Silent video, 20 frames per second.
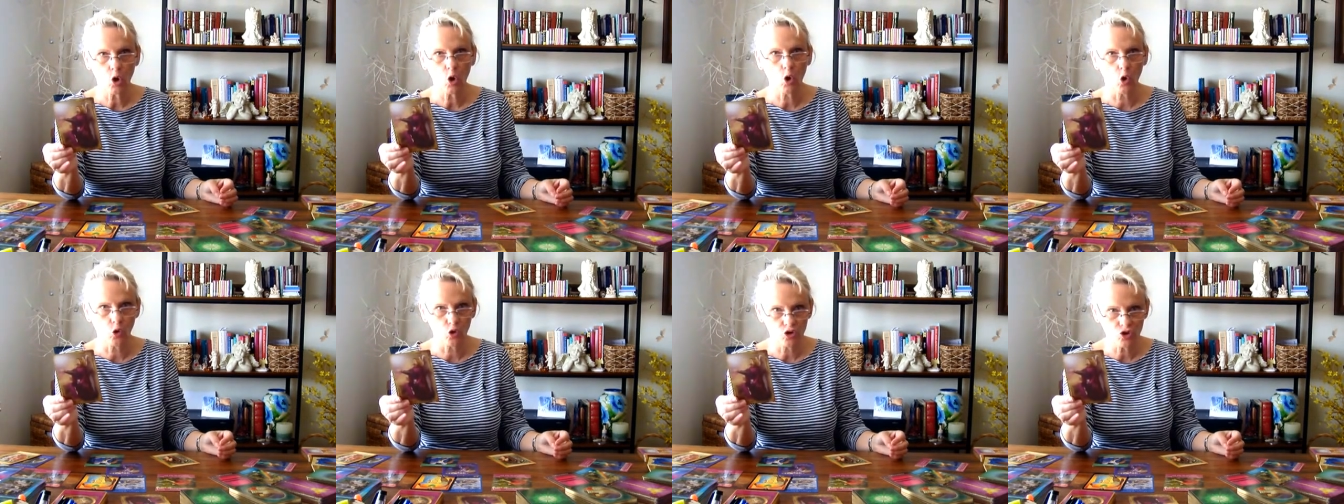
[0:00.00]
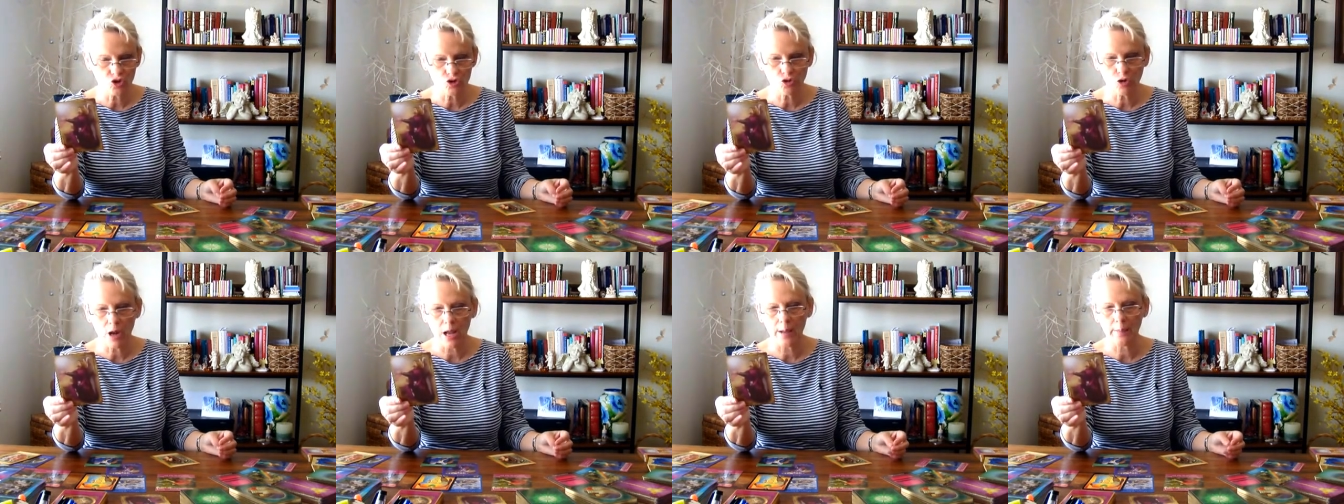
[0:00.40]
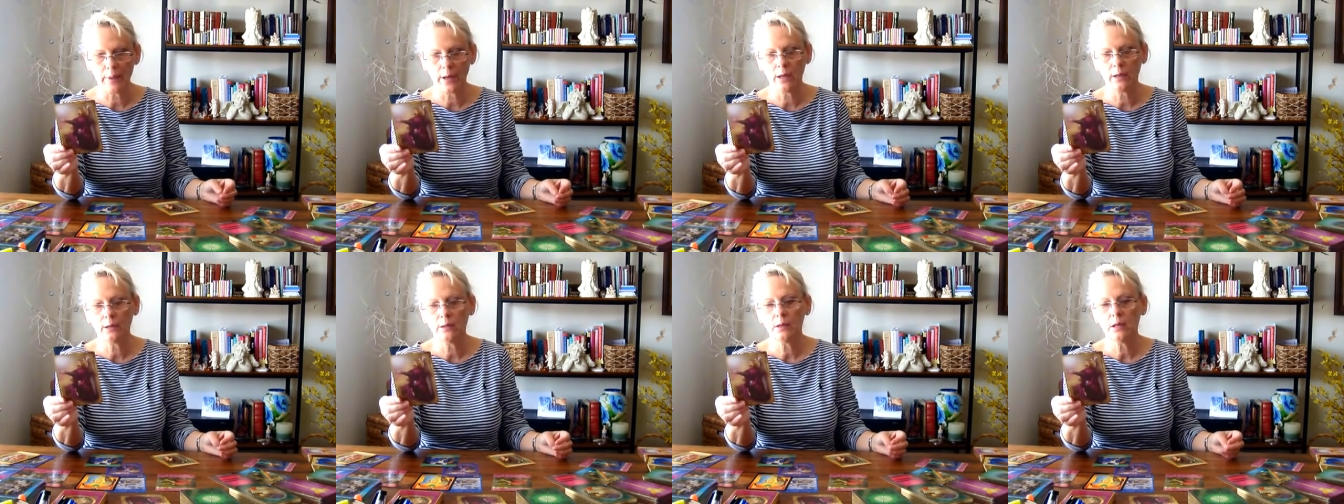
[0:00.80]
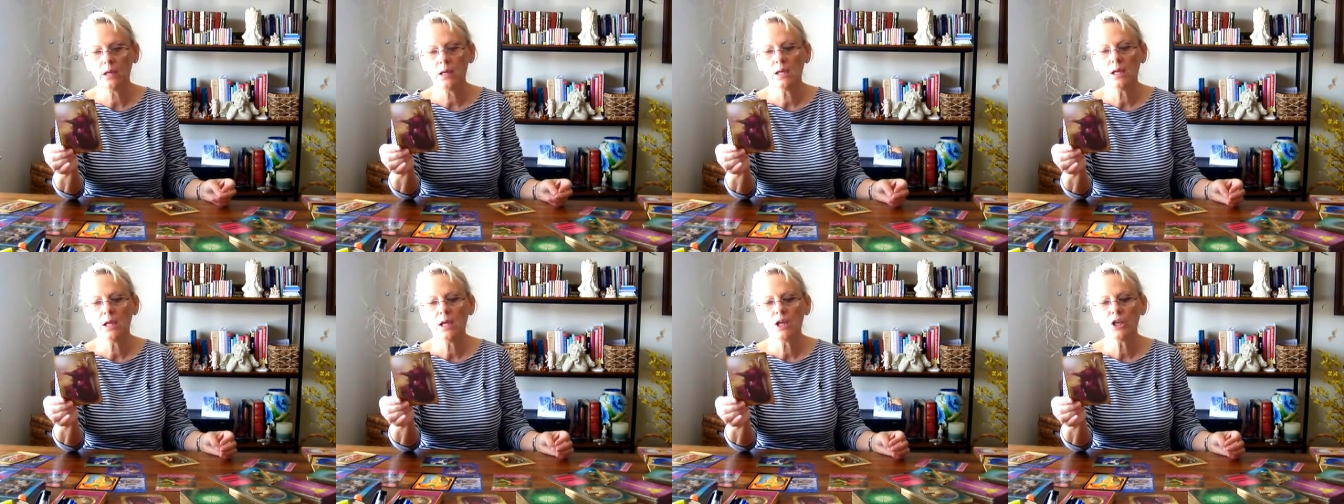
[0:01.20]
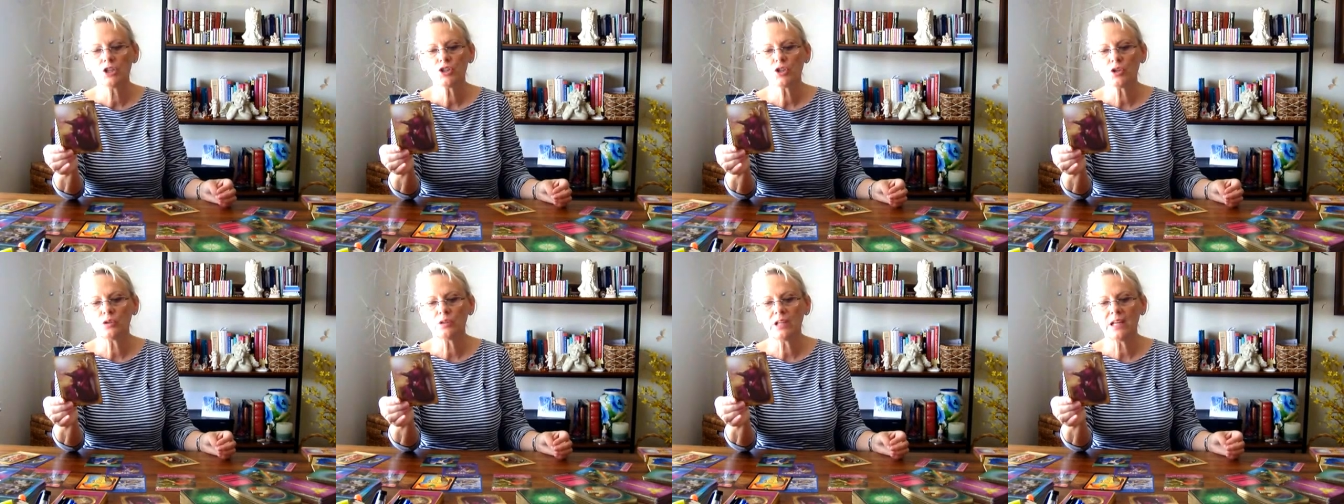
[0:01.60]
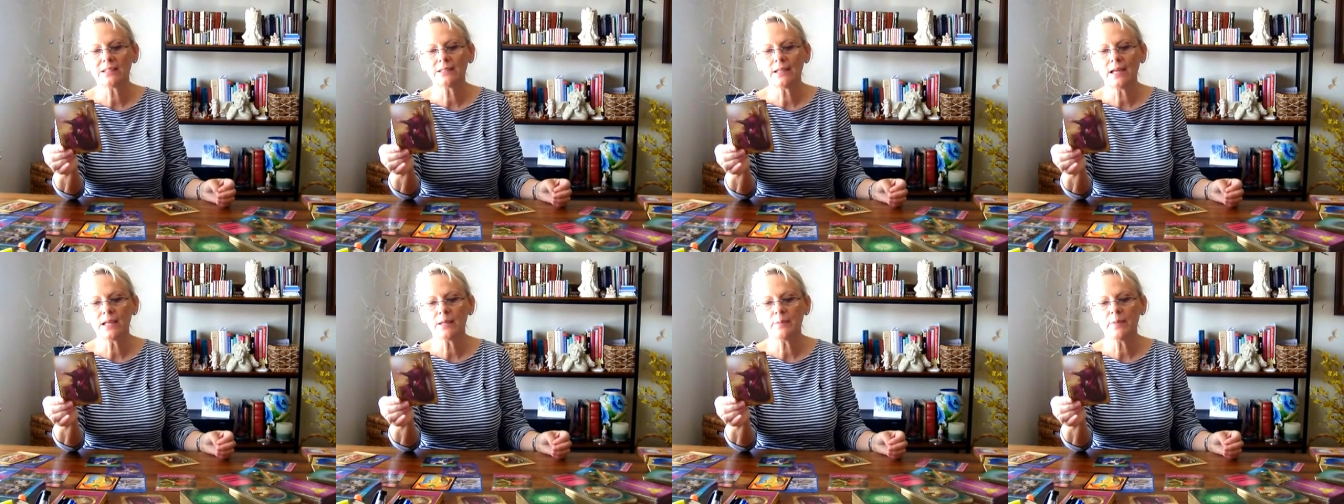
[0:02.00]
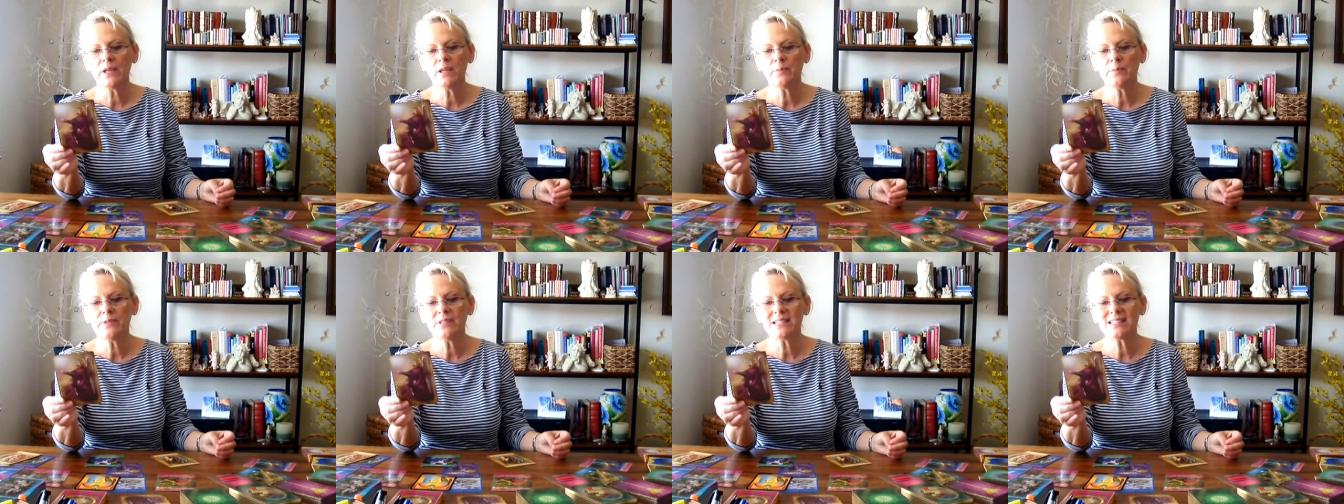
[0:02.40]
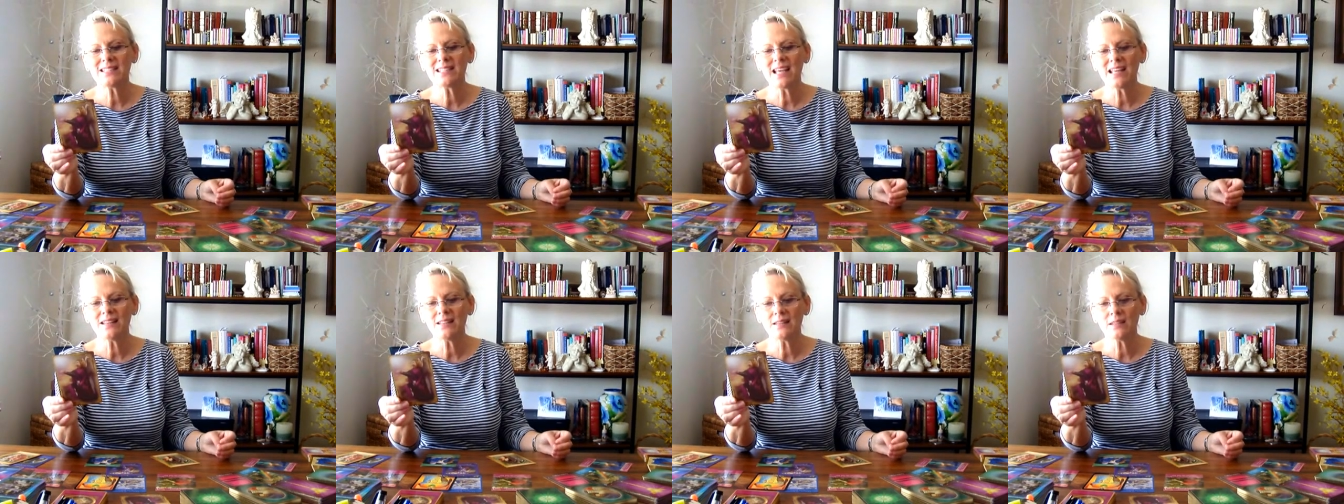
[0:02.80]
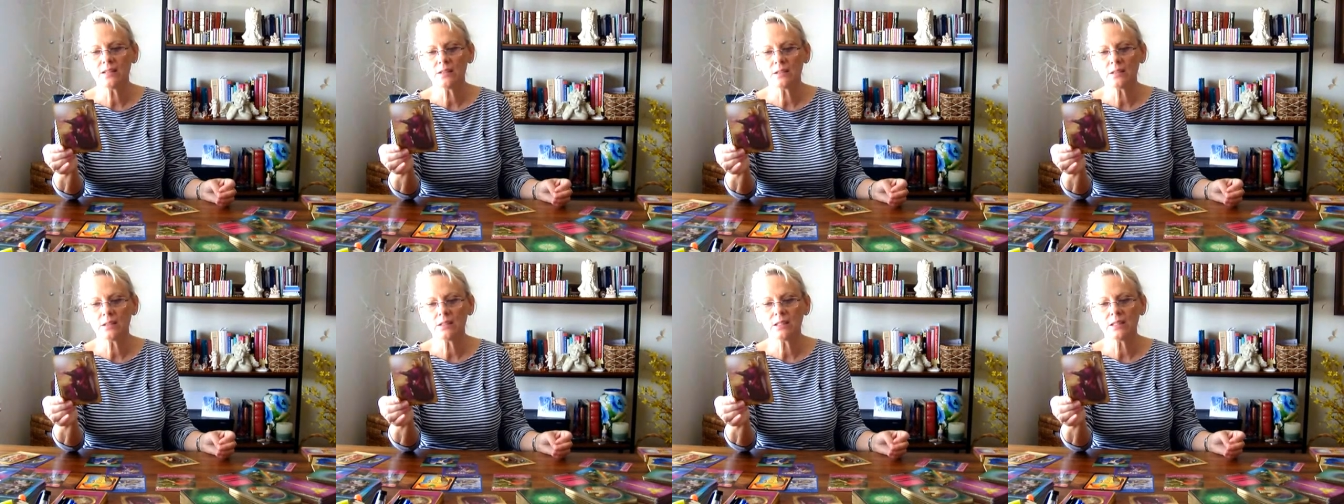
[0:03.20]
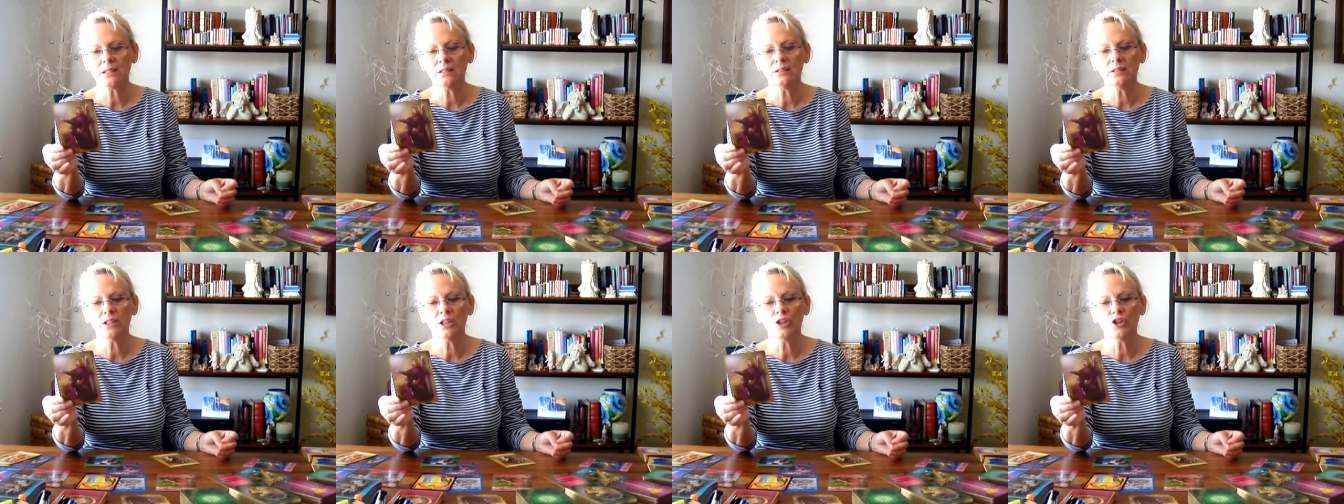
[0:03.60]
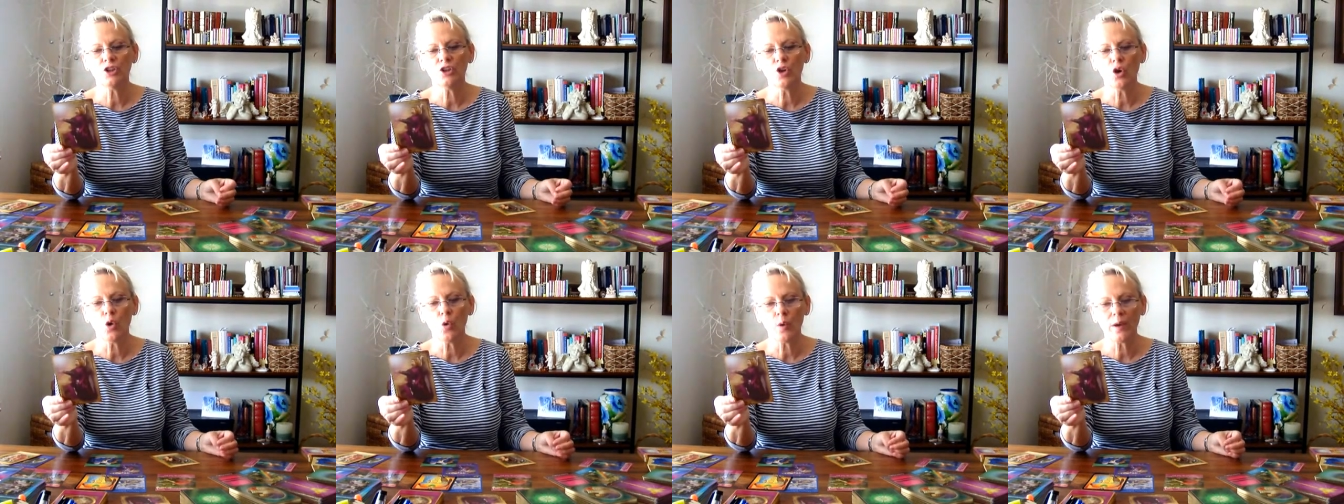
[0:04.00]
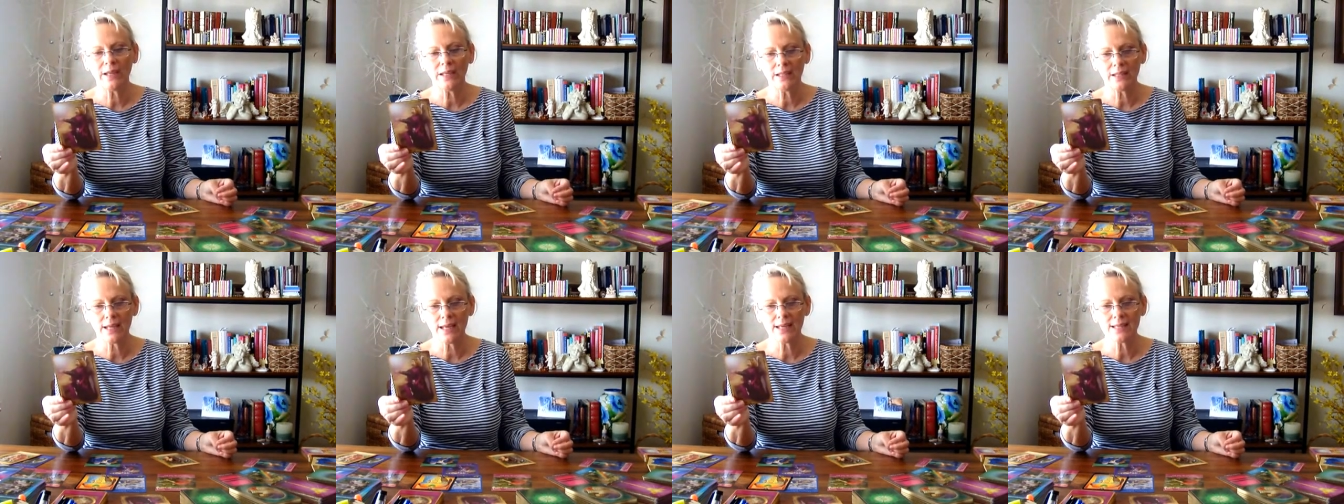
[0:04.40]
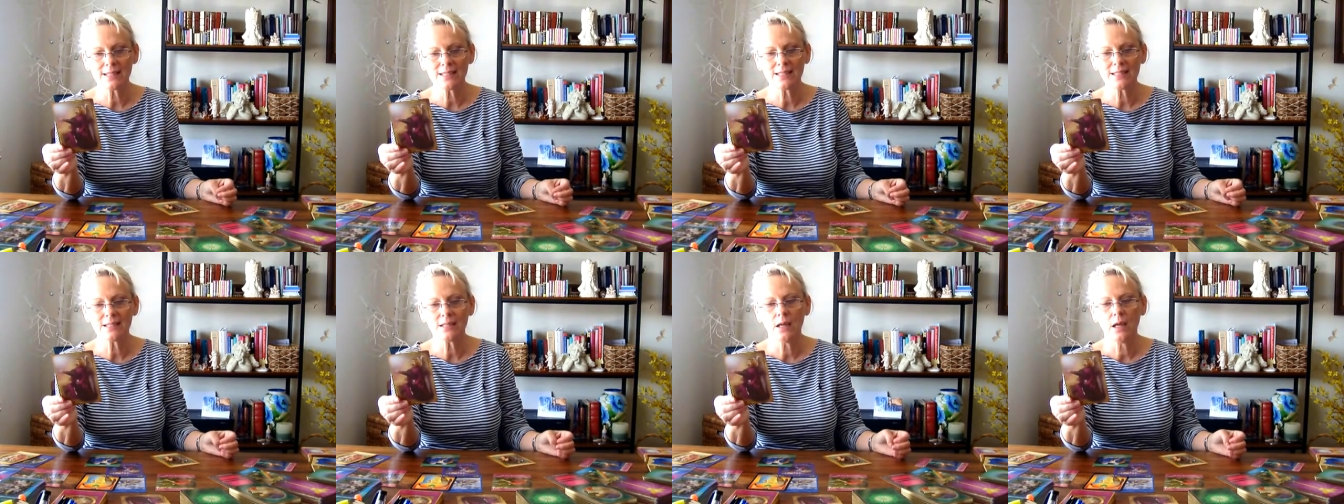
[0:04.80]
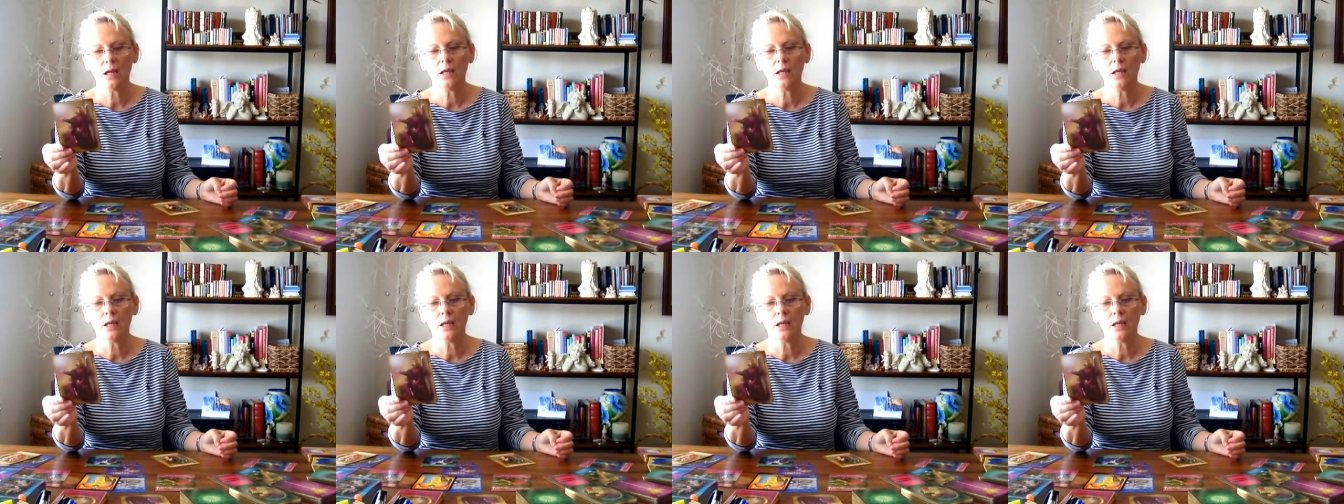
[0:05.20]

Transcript: or drama so that I may be centered in the knowingness